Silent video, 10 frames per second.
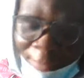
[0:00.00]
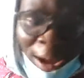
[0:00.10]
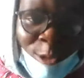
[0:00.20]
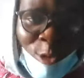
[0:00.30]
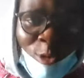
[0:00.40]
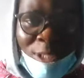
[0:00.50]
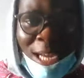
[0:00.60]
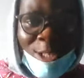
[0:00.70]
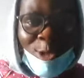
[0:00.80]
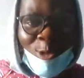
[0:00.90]
factors such
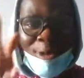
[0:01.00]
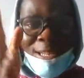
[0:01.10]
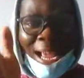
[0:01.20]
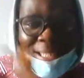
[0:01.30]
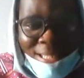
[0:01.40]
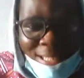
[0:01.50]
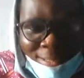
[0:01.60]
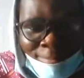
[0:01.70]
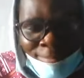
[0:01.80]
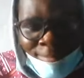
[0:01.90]
as sunlight.
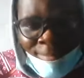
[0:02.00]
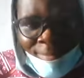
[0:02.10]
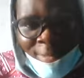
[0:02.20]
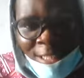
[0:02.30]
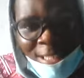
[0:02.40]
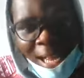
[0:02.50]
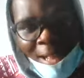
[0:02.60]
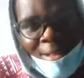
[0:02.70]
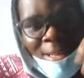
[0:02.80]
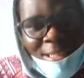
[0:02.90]
These
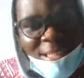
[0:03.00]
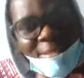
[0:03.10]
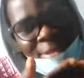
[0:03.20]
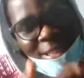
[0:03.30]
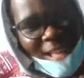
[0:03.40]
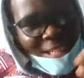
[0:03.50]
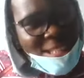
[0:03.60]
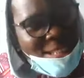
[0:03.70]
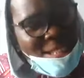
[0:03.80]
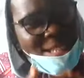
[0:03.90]
are their
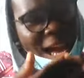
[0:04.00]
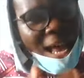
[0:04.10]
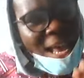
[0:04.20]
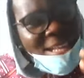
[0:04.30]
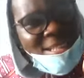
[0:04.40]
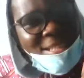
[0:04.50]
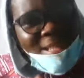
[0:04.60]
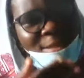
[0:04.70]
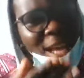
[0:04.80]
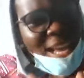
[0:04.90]
changes
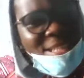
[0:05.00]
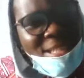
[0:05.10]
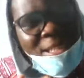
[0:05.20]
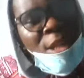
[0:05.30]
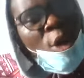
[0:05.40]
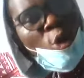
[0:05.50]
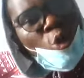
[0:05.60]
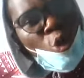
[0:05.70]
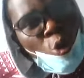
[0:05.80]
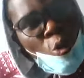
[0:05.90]
exist
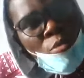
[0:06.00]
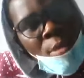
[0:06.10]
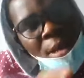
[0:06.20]
through